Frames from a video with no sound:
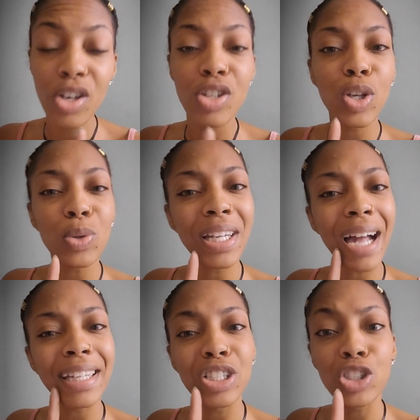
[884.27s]
so that
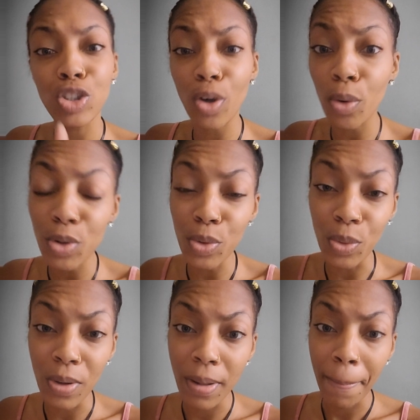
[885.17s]
I can show you
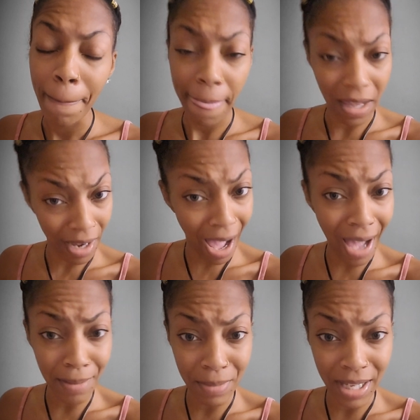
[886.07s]
that
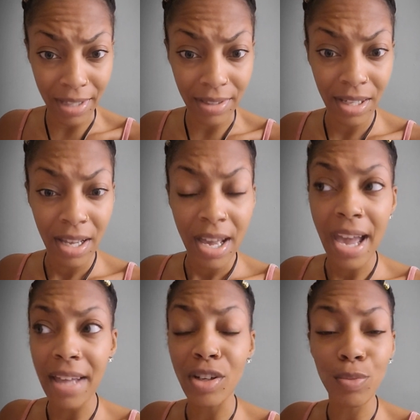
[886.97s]
I'm it.
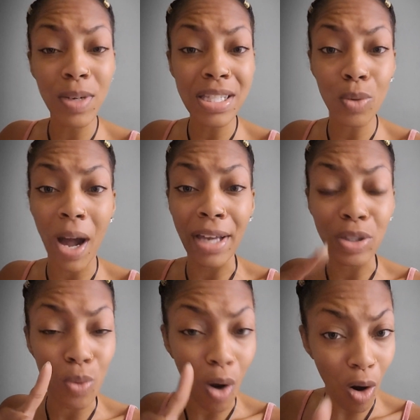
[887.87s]
And the reason why
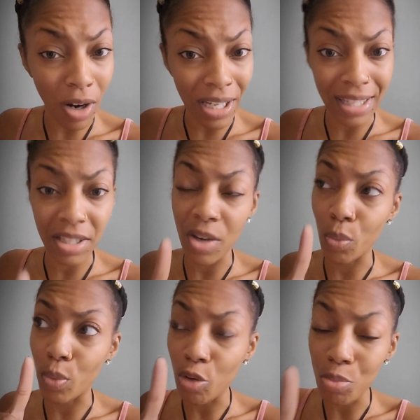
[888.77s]
you are it
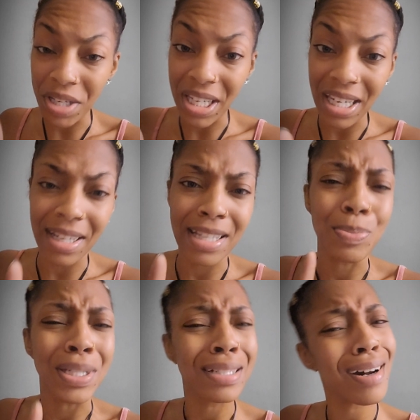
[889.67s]
and will be it is
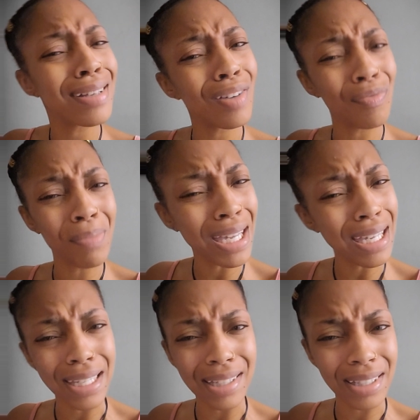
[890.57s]
because of
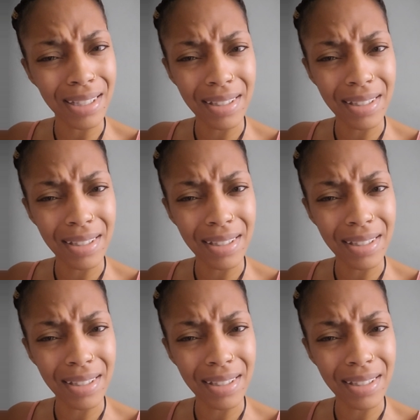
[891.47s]
me.